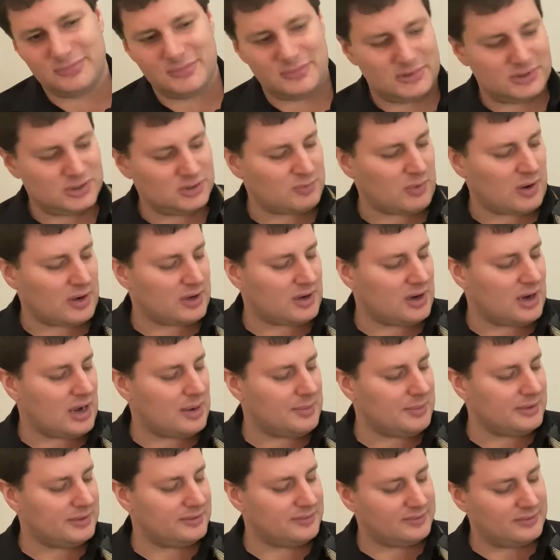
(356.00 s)
It's quite
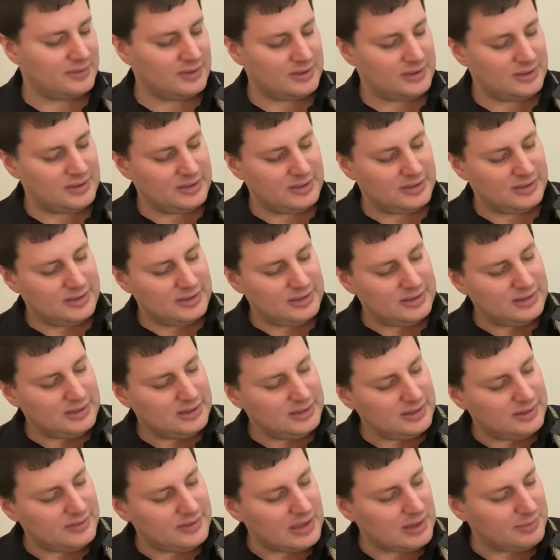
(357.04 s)
common
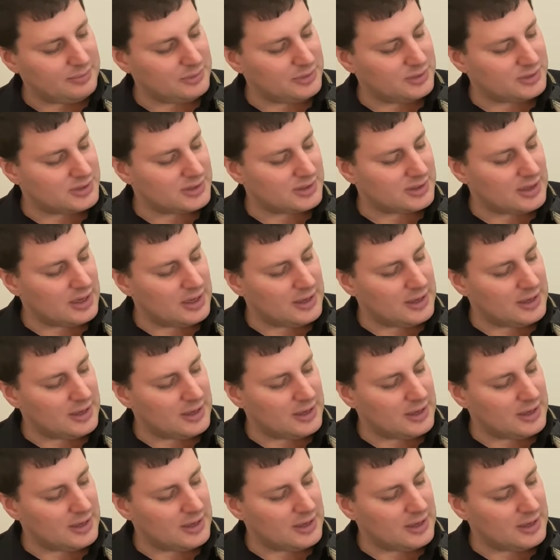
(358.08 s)
in that music.